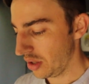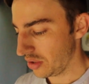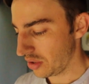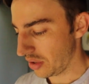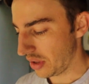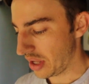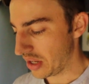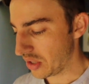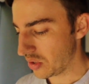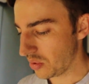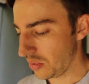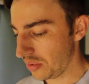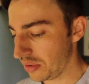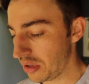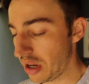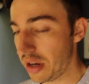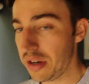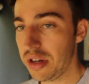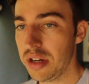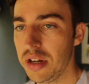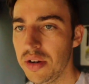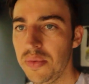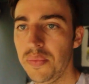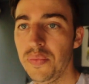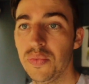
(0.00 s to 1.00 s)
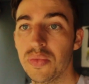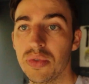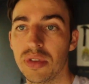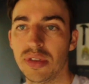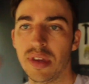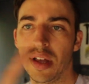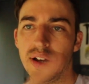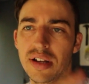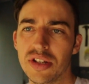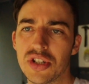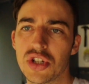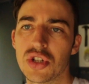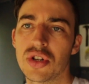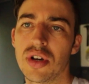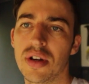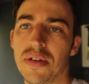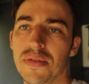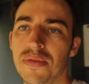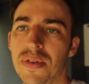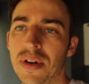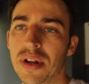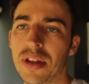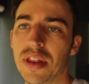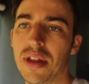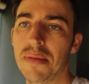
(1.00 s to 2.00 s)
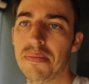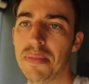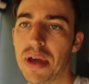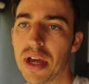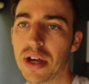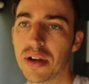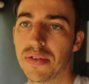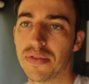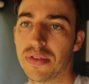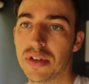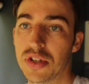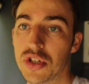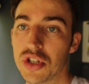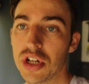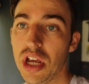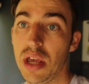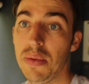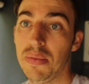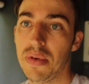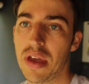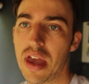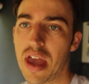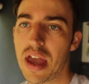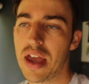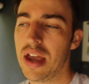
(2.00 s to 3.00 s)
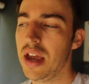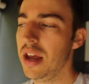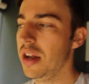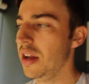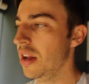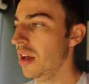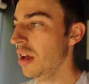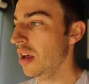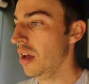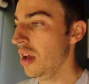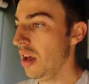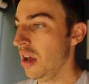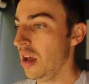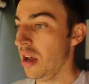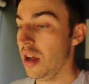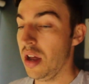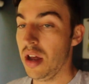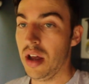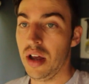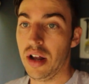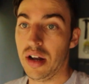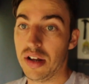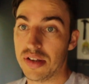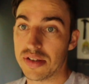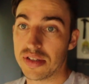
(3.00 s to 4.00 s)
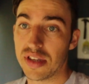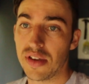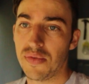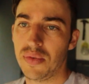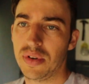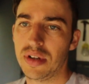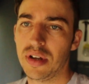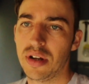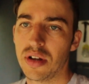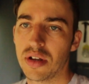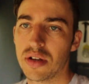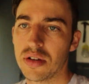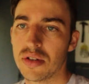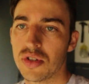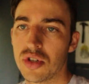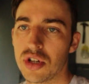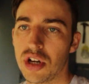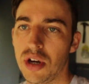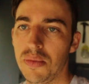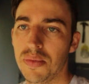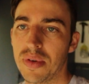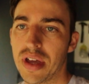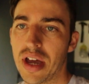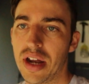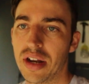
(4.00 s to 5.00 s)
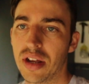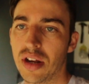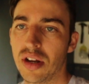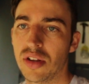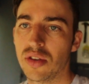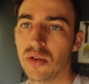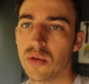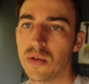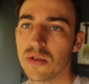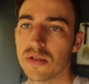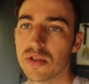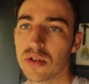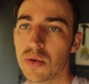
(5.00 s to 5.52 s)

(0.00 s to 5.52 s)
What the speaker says: So that's all done now. Now let's try and fit in the back of the Jeep and let's see if we did a good job cutting it into a